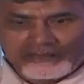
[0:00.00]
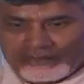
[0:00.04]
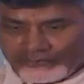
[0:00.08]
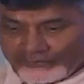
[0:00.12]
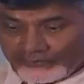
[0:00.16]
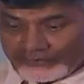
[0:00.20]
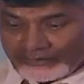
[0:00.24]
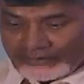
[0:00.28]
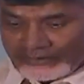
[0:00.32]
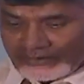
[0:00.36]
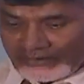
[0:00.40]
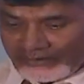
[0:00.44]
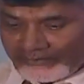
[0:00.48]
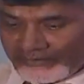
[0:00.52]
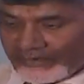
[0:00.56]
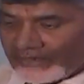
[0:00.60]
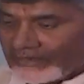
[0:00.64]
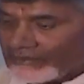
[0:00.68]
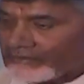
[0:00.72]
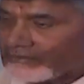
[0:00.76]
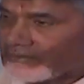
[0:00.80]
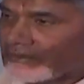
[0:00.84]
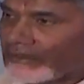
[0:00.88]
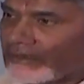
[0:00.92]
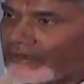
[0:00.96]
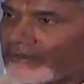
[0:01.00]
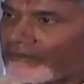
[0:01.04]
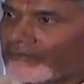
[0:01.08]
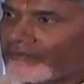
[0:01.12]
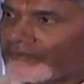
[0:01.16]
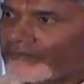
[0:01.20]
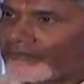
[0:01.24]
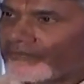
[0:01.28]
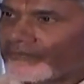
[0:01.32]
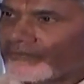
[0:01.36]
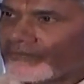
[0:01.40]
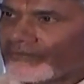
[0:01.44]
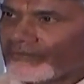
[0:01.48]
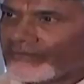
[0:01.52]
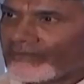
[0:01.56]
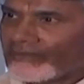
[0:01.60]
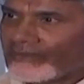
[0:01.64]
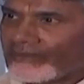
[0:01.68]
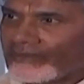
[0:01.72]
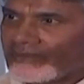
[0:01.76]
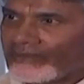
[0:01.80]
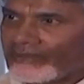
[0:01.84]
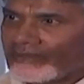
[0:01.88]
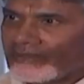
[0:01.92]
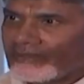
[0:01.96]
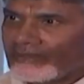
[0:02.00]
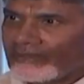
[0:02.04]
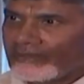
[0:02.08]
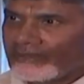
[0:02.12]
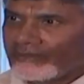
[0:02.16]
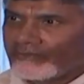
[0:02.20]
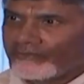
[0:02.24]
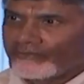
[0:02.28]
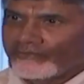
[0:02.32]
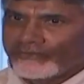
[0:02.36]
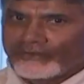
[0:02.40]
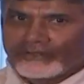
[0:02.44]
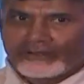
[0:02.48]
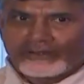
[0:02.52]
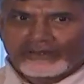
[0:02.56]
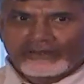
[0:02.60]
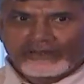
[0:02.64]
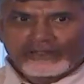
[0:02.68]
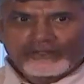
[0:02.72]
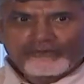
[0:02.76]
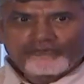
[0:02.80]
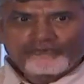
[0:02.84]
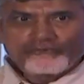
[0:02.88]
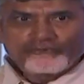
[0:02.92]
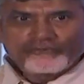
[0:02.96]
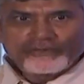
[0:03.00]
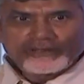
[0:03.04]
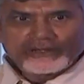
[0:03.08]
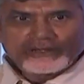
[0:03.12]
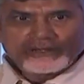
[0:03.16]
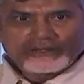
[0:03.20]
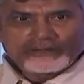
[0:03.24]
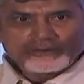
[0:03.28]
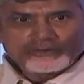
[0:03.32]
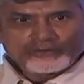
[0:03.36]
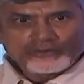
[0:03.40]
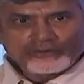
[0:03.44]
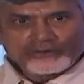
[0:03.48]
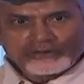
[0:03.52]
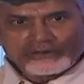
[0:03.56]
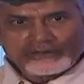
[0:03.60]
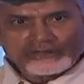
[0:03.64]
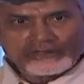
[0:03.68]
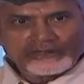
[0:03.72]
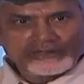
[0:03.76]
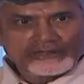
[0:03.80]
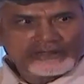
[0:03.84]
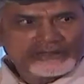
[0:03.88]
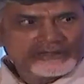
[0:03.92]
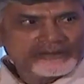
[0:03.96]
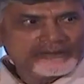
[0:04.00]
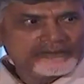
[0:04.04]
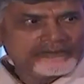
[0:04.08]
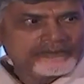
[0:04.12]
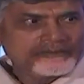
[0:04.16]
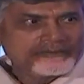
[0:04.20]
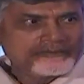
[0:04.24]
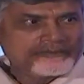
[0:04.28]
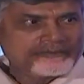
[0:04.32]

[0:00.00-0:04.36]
If you can imagine, for every 20